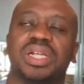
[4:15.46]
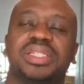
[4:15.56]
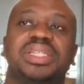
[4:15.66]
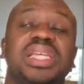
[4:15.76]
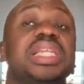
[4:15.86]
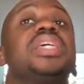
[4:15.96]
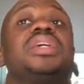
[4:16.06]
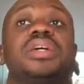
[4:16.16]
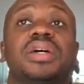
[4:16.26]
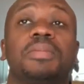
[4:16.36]

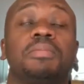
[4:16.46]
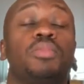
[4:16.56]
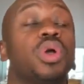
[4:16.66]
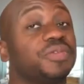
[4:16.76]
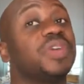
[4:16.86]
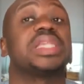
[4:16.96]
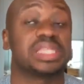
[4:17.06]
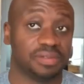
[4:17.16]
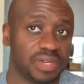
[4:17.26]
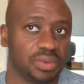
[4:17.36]
dealing more
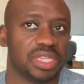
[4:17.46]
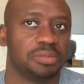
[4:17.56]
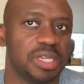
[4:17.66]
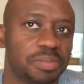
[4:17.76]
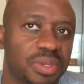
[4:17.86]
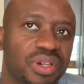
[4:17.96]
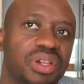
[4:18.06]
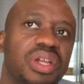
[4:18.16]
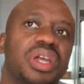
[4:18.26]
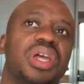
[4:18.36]
effectively with people.
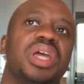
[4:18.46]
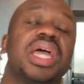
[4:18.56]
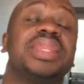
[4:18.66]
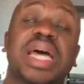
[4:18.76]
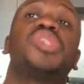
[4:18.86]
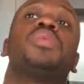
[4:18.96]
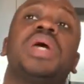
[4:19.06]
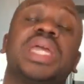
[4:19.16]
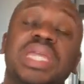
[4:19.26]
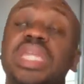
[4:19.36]
And that's
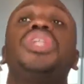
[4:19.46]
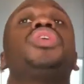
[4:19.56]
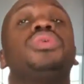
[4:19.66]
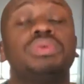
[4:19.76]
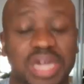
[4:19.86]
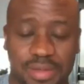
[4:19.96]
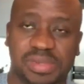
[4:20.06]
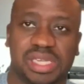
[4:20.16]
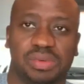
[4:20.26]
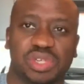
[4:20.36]
where EQ
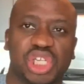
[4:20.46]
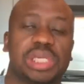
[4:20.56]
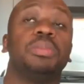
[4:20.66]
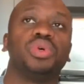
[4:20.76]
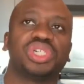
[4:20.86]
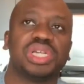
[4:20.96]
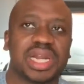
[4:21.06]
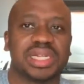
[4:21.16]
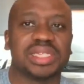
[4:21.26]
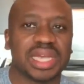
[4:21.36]
comes in, which is
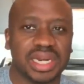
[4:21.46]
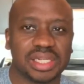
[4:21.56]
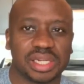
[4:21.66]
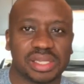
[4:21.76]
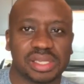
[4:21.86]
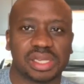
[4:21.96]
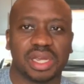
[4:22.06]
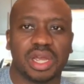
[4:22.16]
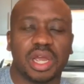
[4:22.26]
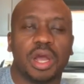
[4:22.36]
emotional intelligence,
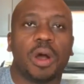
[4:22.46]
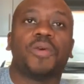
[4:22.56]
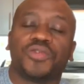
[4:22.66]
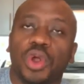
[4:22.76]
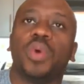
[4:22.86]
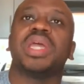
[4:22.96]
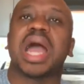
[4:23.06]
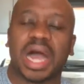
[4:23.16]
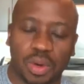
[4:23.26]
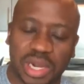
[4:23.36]
of knowing
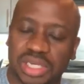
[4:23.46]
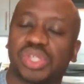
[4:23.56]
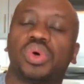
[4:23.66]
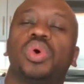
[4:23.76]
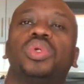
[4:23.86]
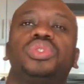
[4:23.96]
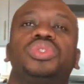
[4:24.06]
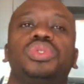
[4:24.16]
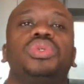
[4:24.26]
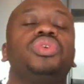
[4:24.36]
what is called
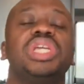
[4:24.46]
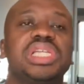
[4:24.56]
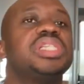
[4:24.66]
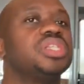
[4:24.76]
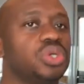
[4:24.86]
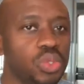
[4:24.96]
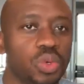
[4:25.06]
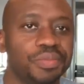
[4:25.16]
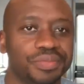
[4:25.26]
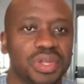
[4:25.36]
to read the room,